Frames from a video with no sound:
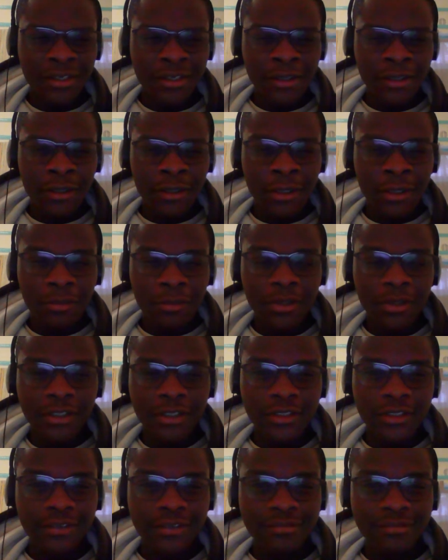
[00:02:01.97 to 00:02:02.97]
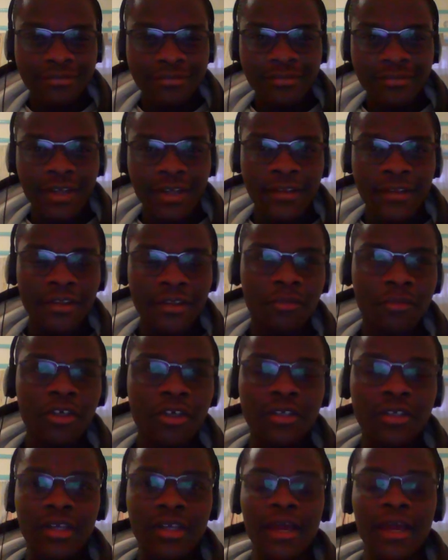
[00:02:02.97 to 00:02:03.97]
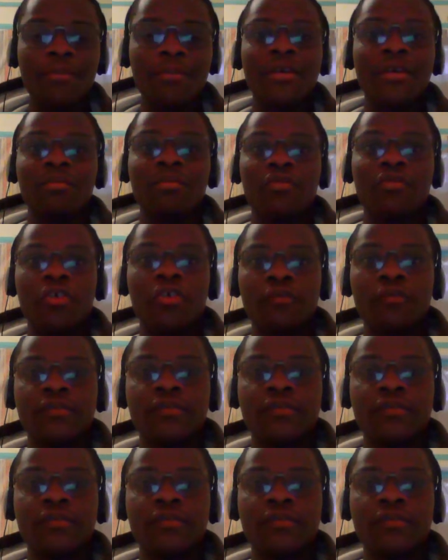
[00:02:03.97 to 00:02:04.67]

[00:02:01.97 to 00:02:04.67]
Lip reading: but I think the model can be improved